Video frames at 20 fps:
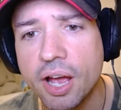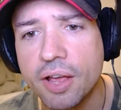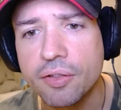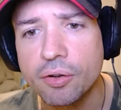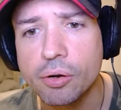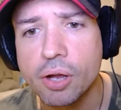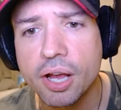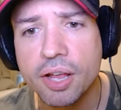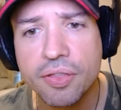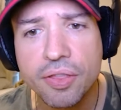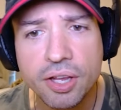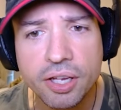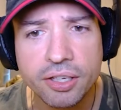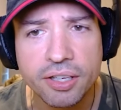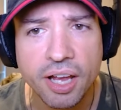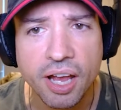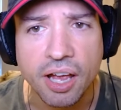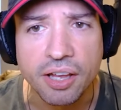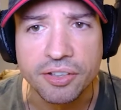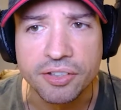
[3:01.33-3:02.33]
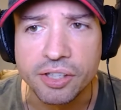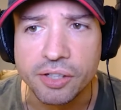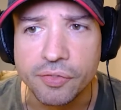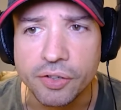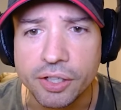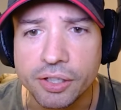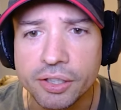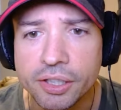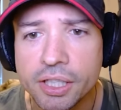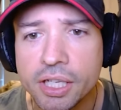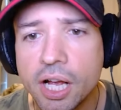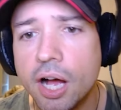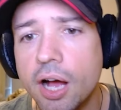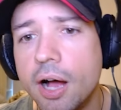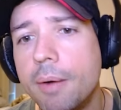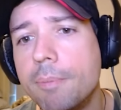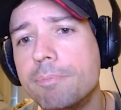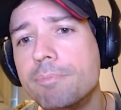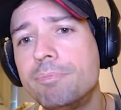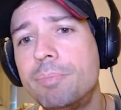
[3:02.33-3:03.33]
I think it has even.
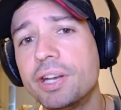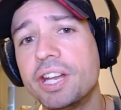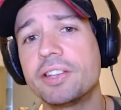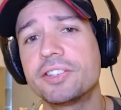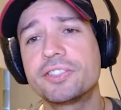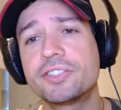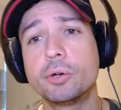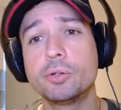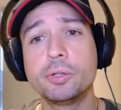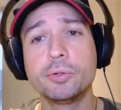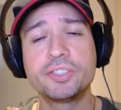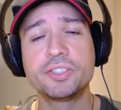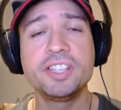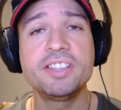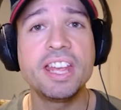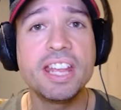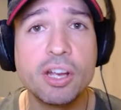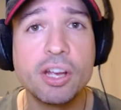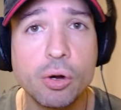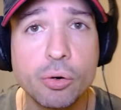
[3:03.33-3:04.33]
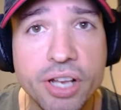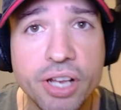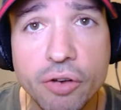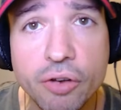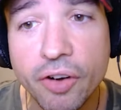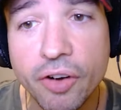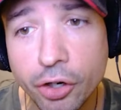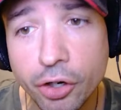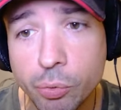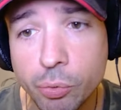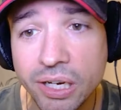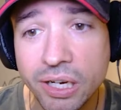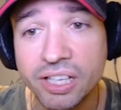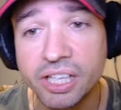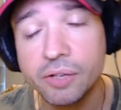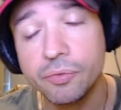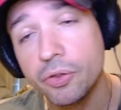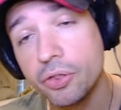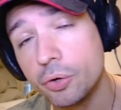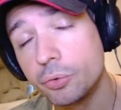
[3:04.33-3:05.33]
But yeah, so you see they go down very
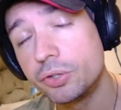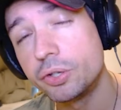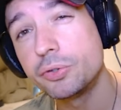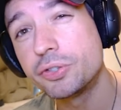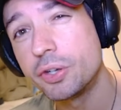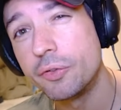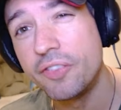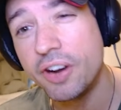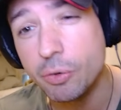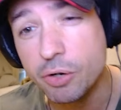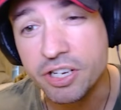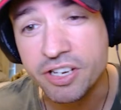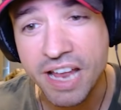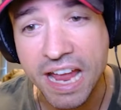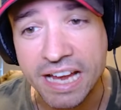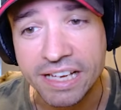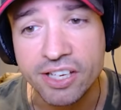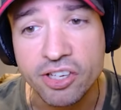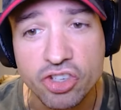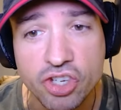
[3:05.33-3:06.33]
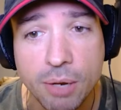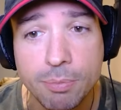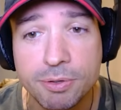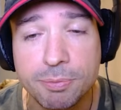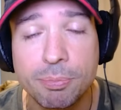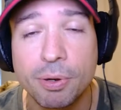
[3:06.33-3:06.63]
quickly, even though those are very tanky ships.